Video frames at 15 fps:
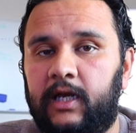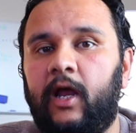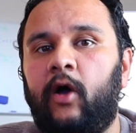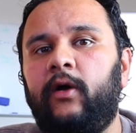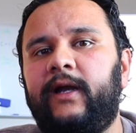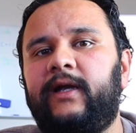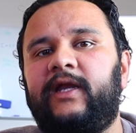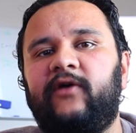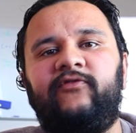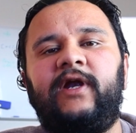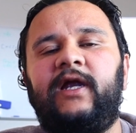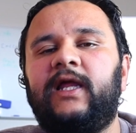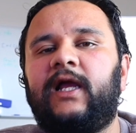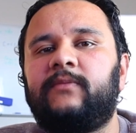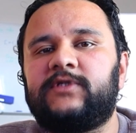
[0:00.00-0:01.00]
Now it
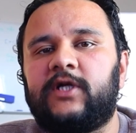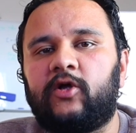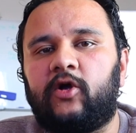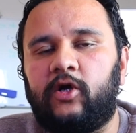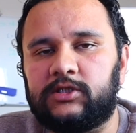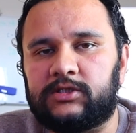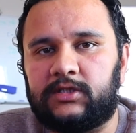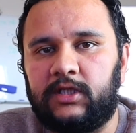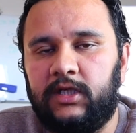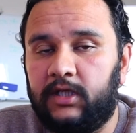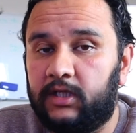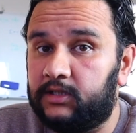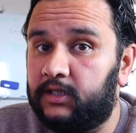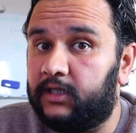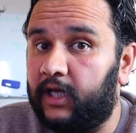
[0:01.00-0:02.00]
definitely comes at a cost.
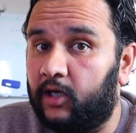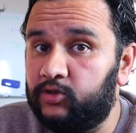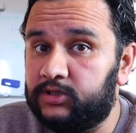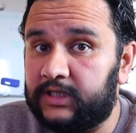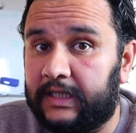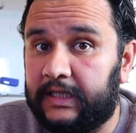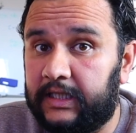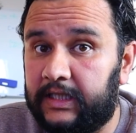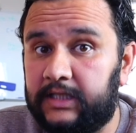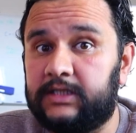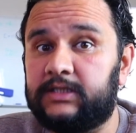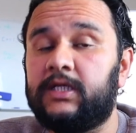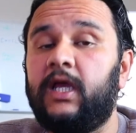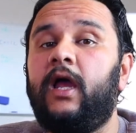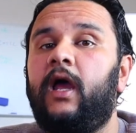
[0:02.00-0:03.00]
The downside
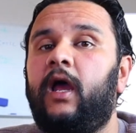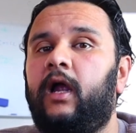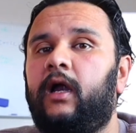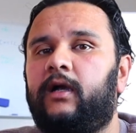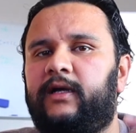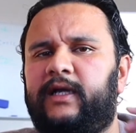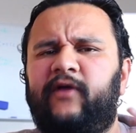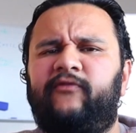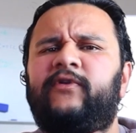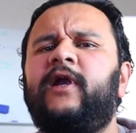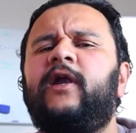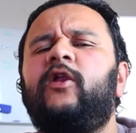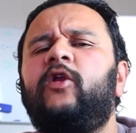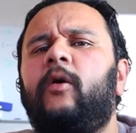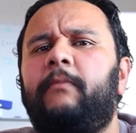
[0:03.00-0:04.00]
is
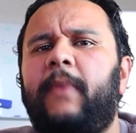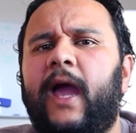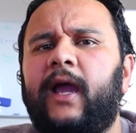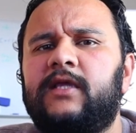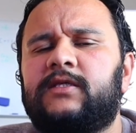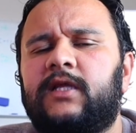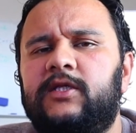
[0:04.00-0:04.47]
definitely your Mac is